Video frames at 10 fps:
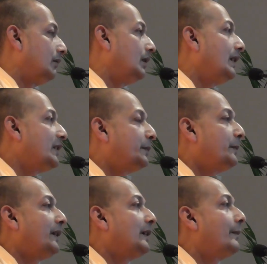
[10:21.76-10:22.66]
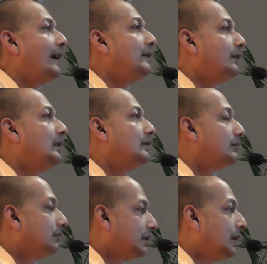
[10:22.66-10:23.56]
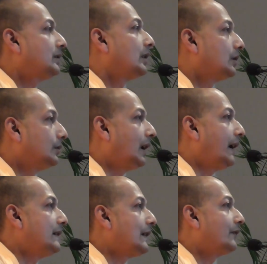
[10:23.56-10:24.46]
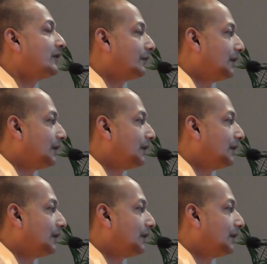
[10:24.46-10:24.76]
The less prepared mind will get a good idea of this,